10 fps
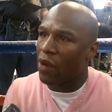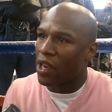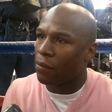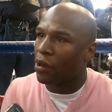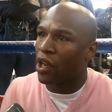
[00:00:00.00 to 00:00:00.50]
the
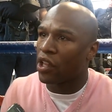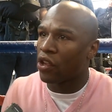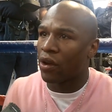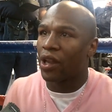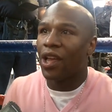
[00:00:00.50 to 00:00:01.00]
random blood
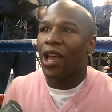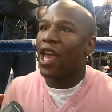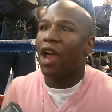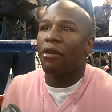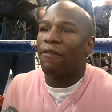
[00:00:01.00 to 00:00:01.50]
and urine.
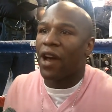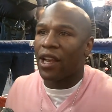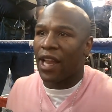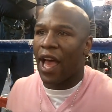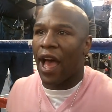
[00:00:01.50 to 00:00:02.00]
Every
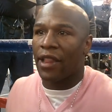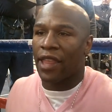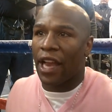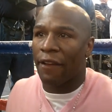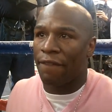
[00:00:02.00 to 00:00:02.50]
fighter that
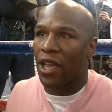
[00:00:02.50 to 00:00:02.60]
I